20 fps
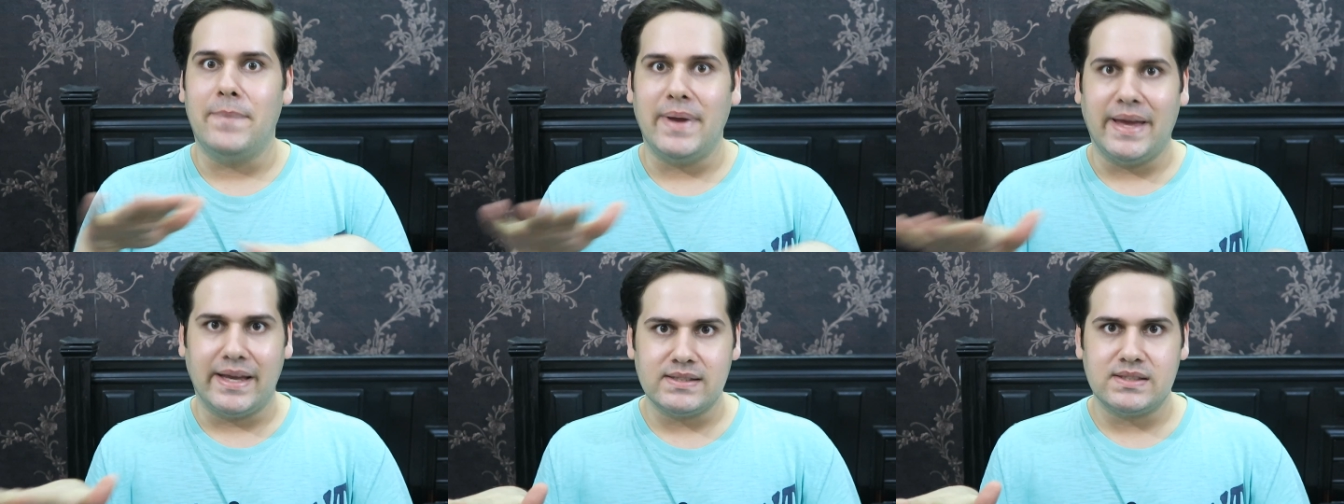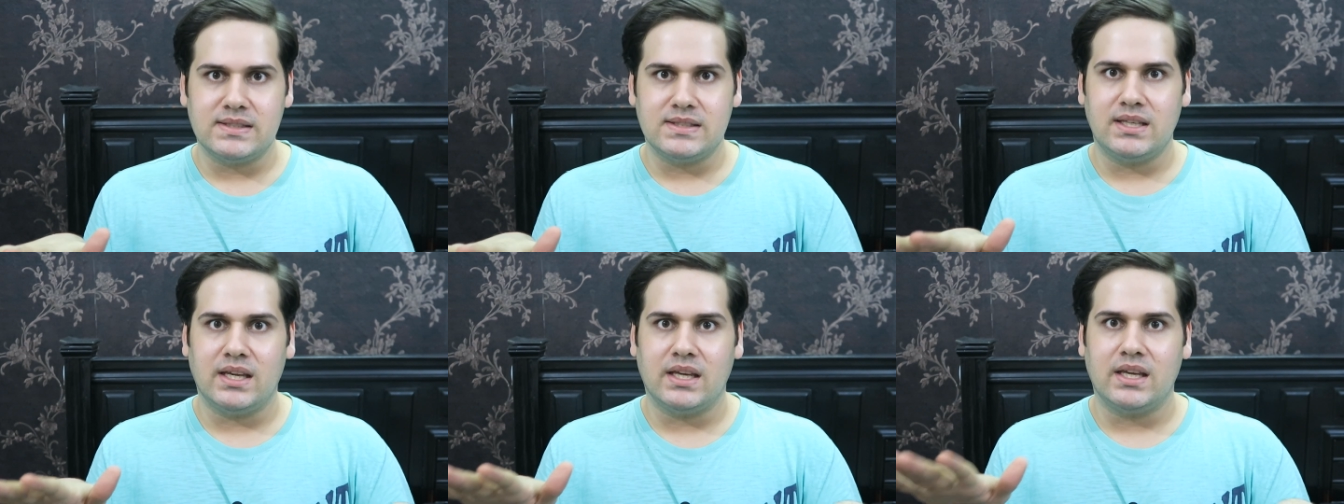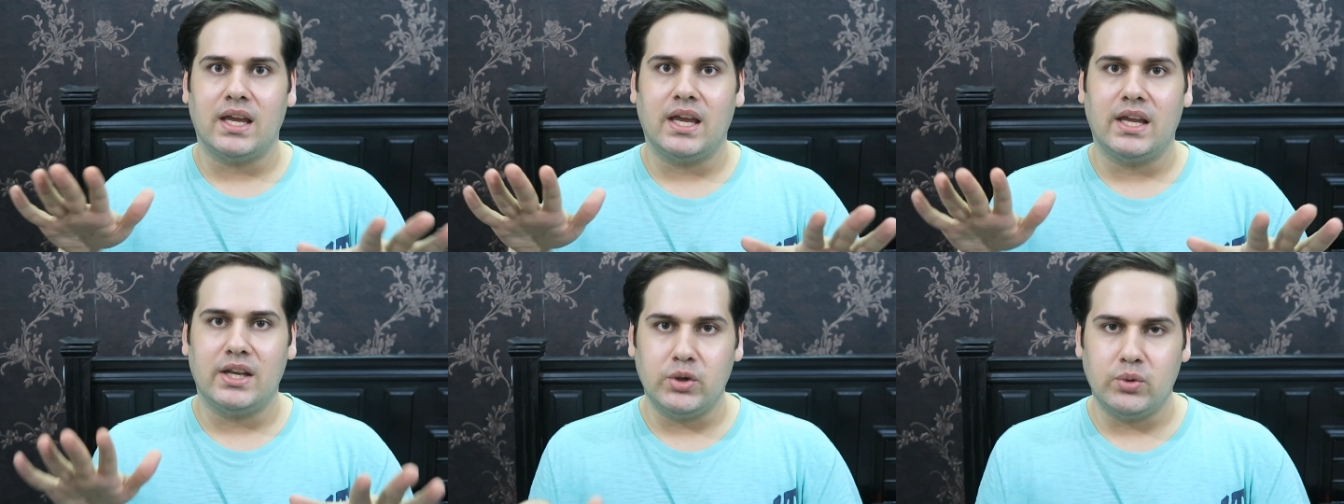
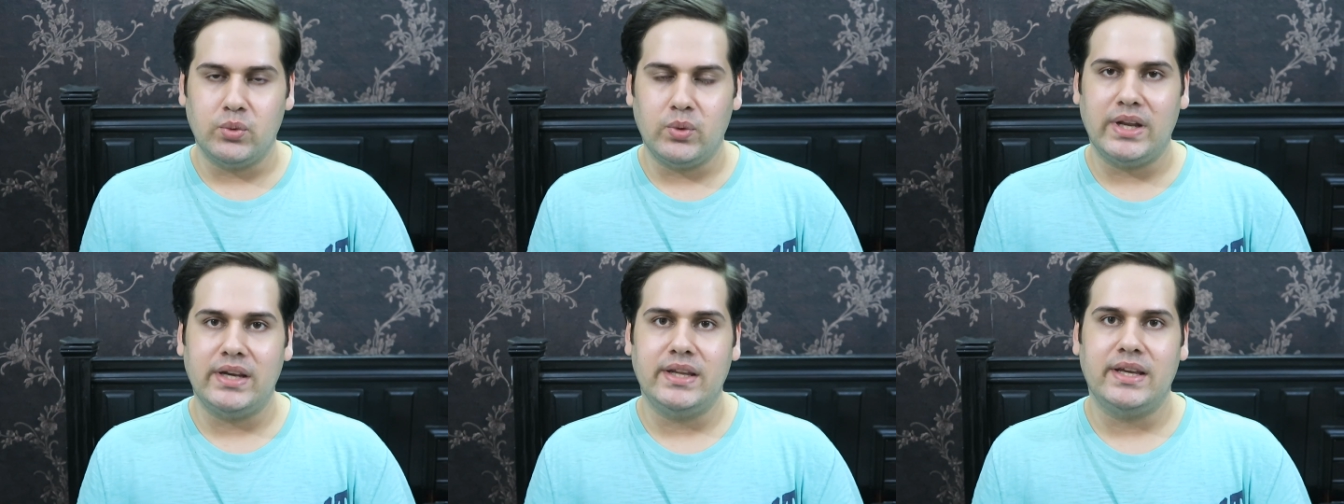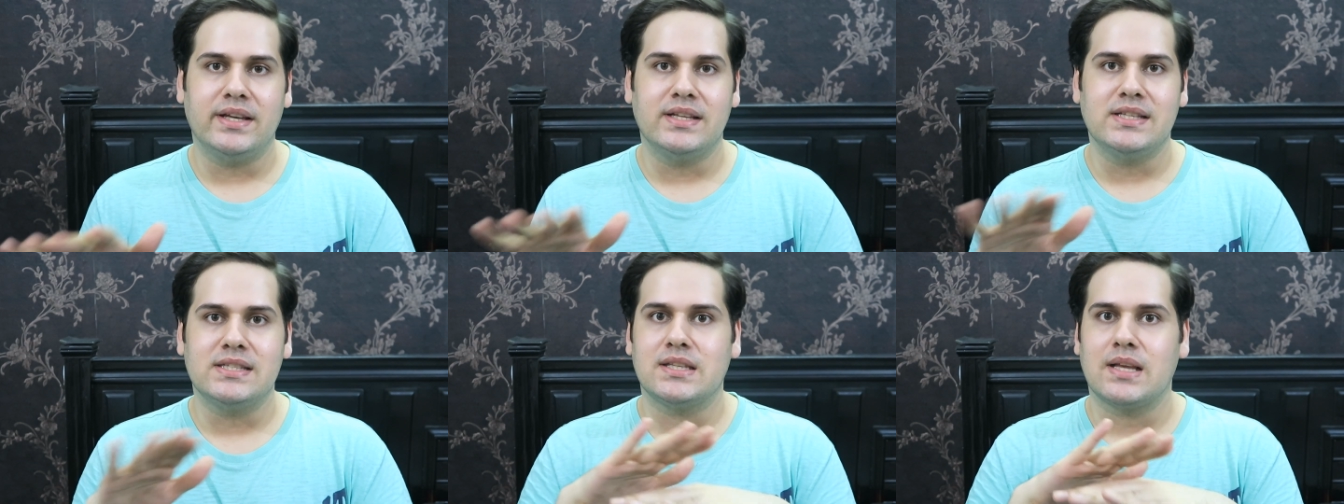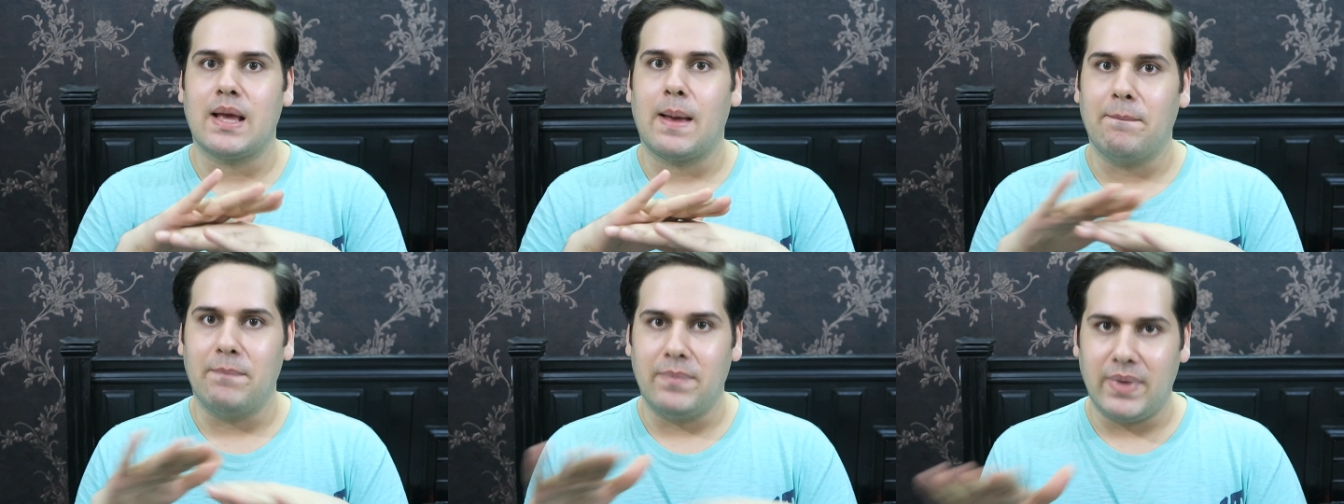Basic
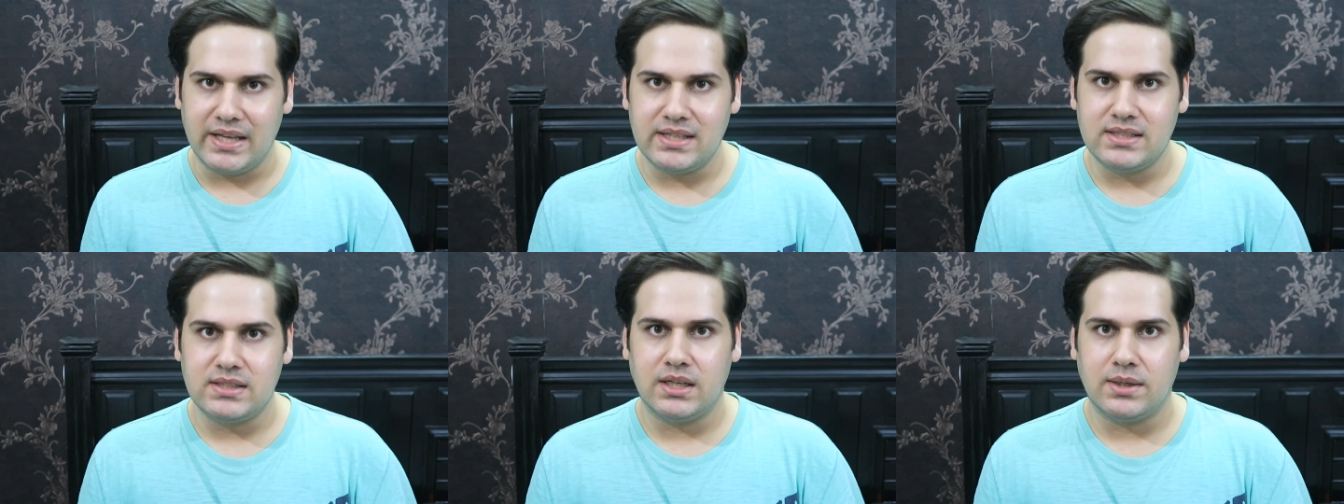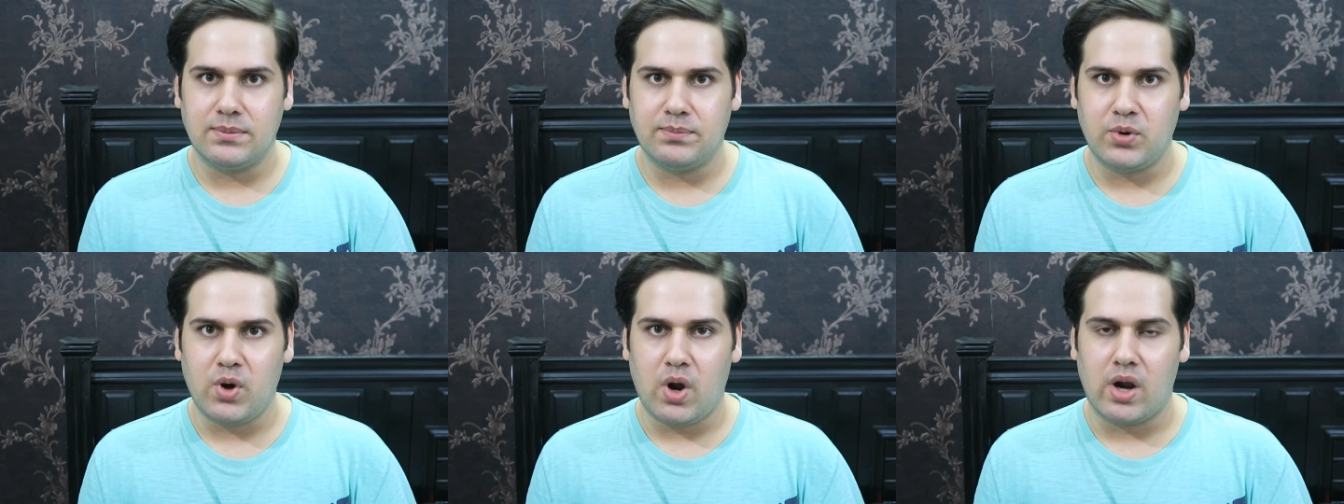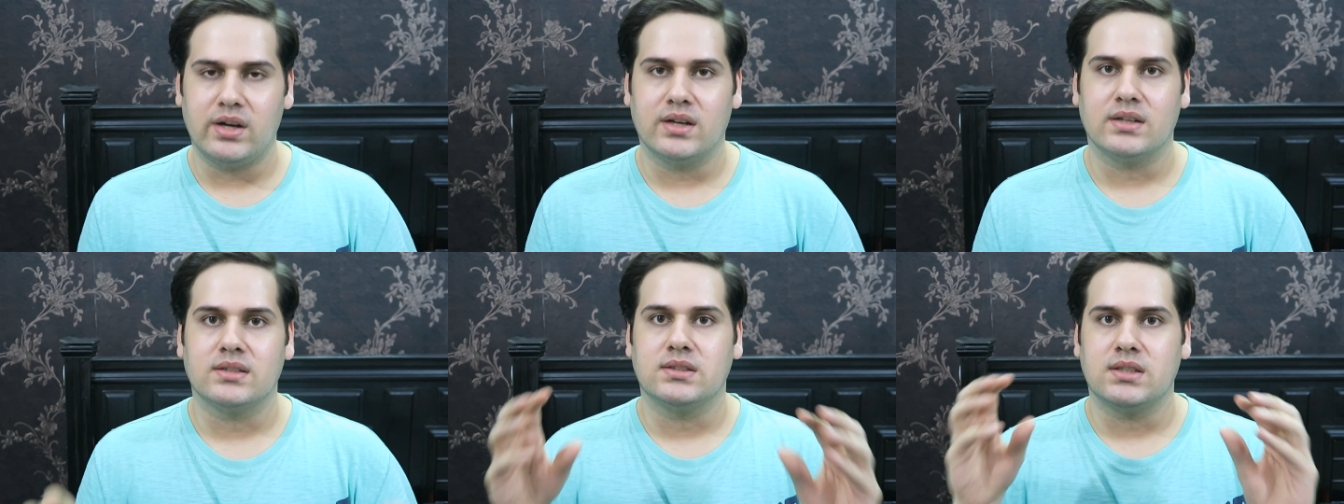ingredients, basic
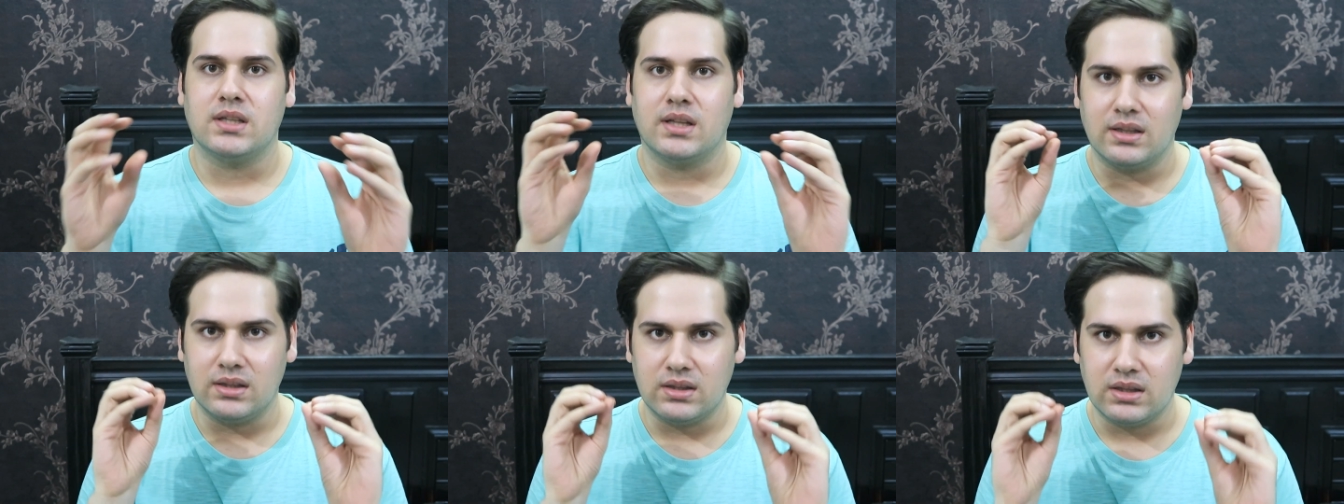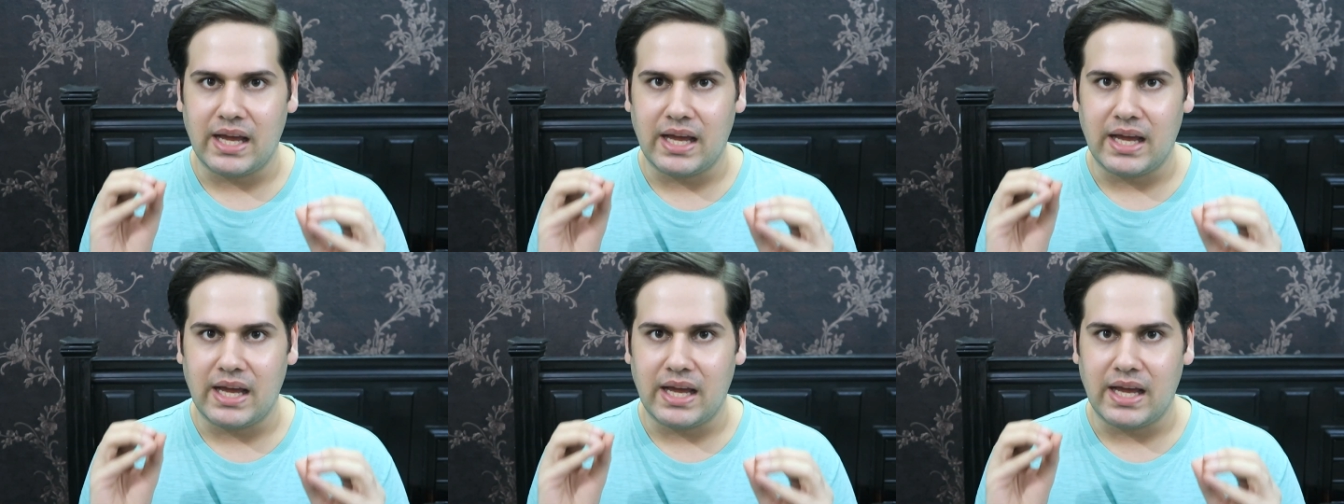products,